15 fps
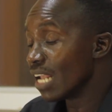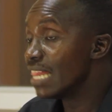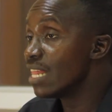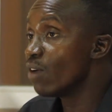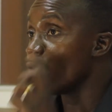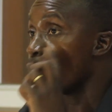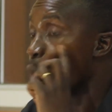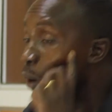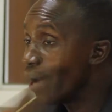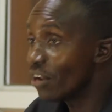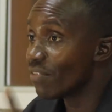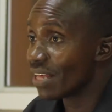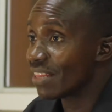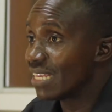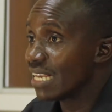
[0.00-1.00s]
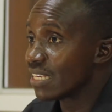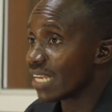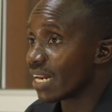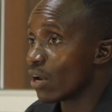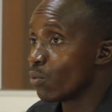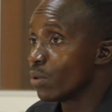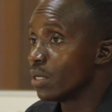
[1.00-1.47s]
And therefore, one of the things
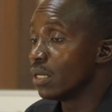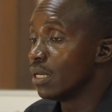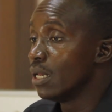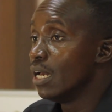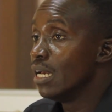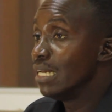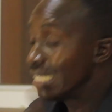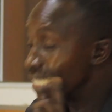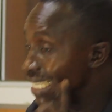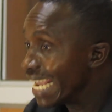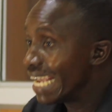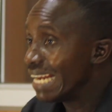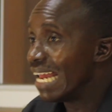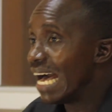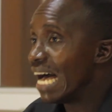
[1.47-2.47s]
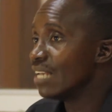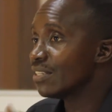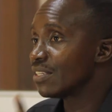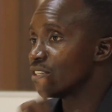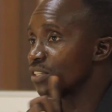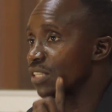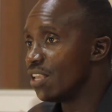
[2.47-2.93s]
that I will tell
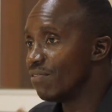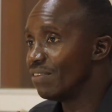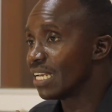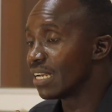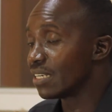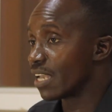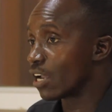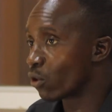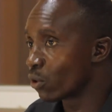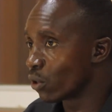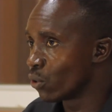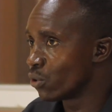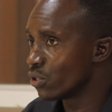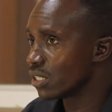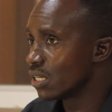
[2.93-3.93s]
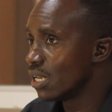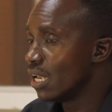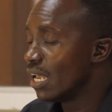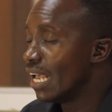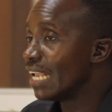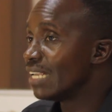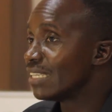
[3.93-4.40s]
us this evening as I close
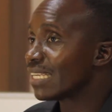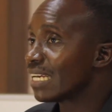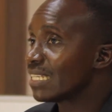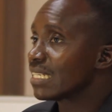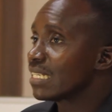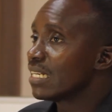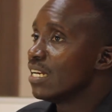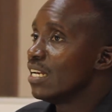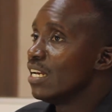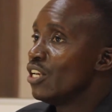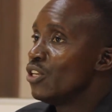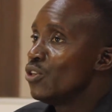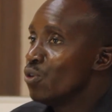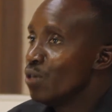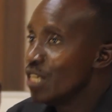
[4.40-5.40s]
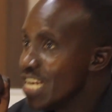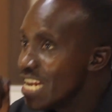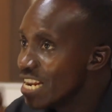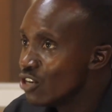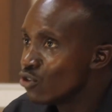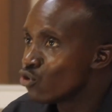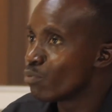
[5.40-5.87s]
is that you
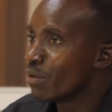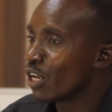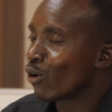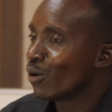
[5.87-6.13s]
need to be